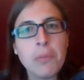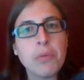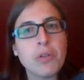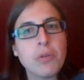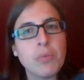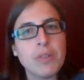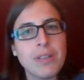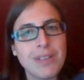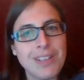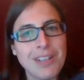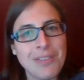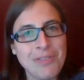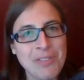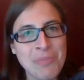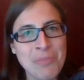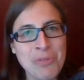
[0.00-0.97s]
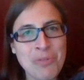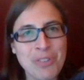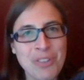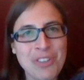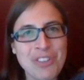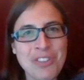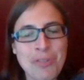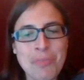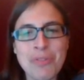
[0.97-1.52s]
but we did have them over
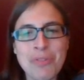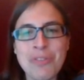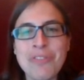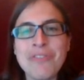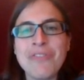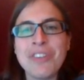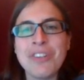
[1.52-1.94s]
the top of